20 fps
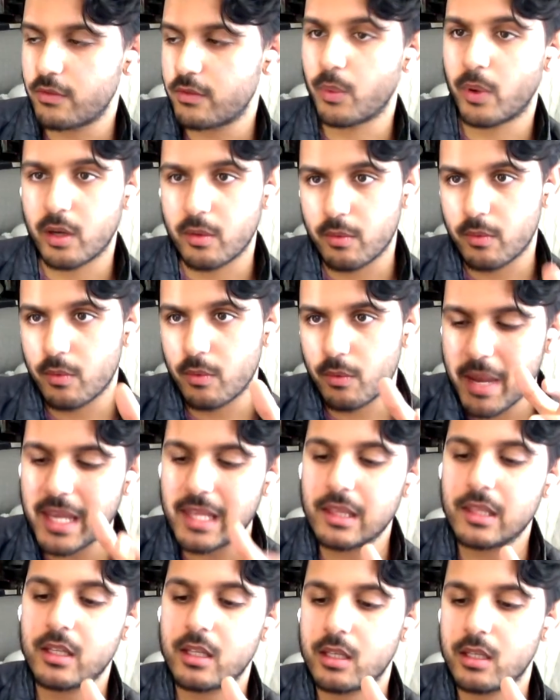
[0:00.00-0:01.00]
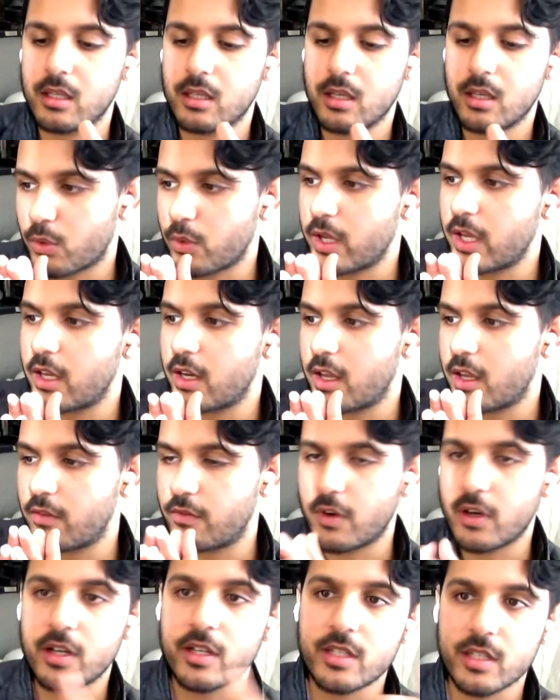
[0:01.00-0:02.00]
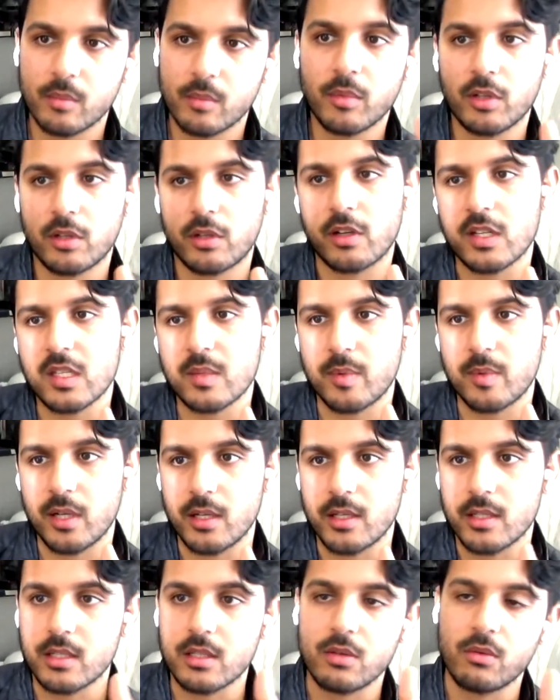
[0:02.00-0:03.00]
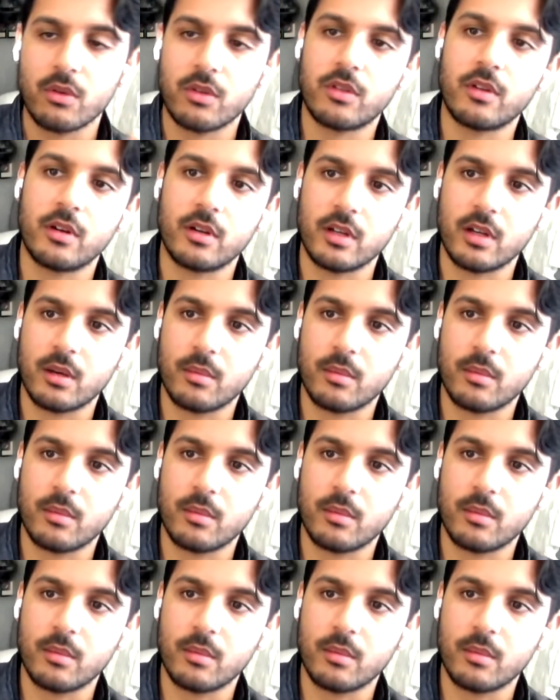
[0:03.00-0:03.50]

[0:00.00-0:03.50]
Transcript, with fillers: We want to mainly create a very similar experience to Ethereum.